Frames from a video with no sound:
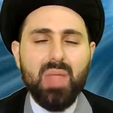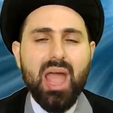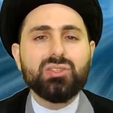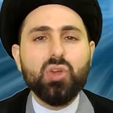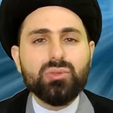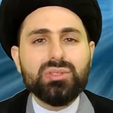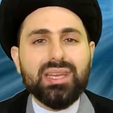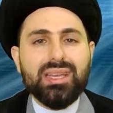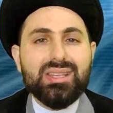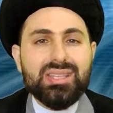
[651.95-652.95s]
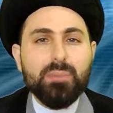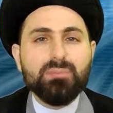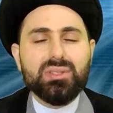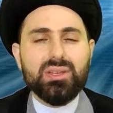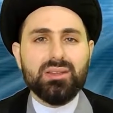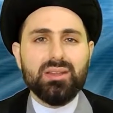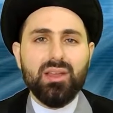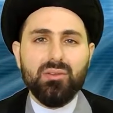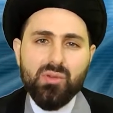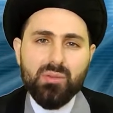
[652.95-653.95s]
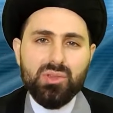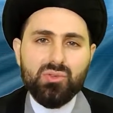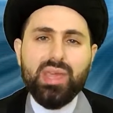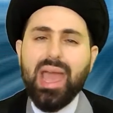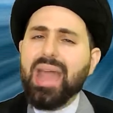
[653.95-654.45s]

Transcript: I don't accept it from you.